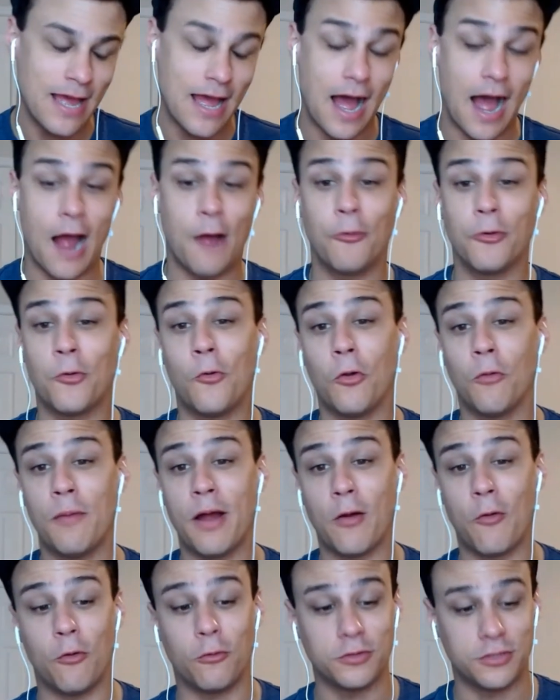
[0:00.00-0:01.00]
I would hold my
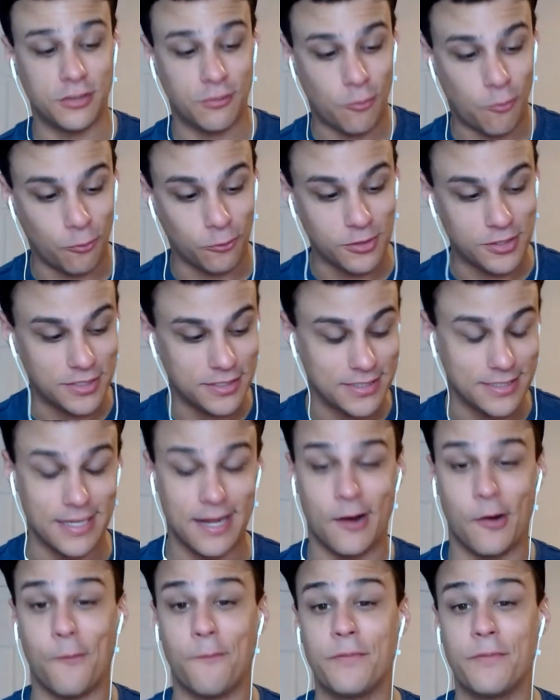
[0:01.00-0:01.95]
horses there.